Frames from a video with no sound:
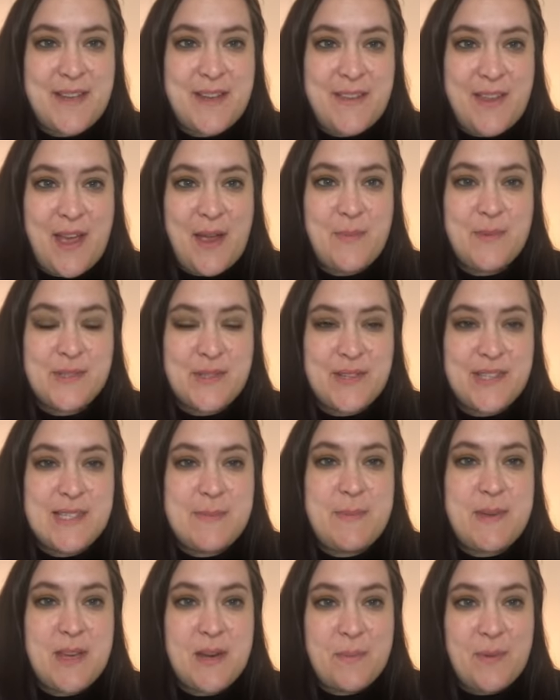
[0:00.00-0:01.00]
out that I was going
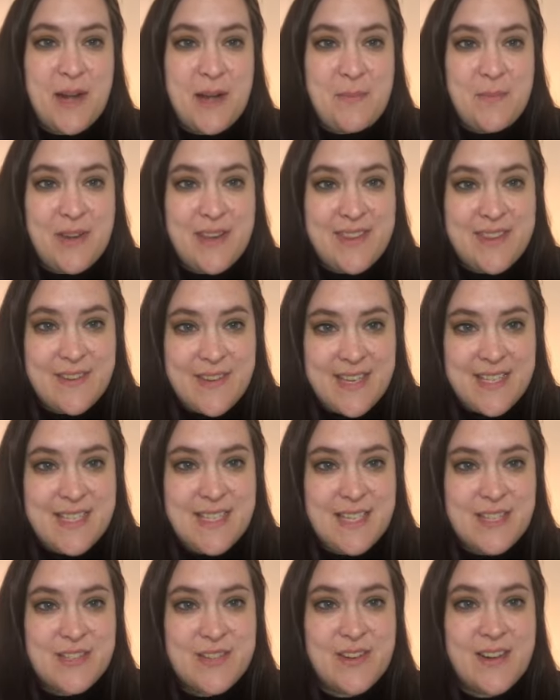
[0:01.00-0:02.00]
to be your primary 3
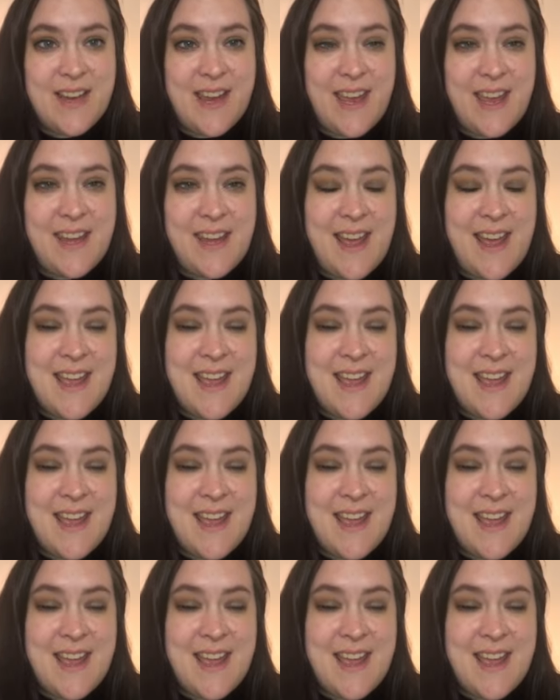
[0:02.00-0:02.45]
teacher again.